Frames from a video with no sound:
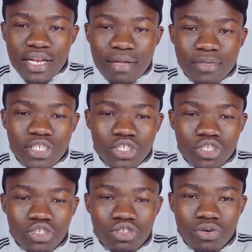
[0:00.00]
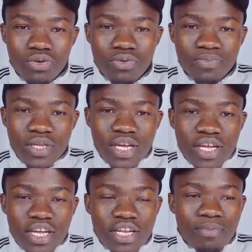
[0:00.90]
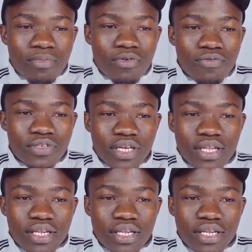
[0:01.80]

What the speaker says: me just show you. It moves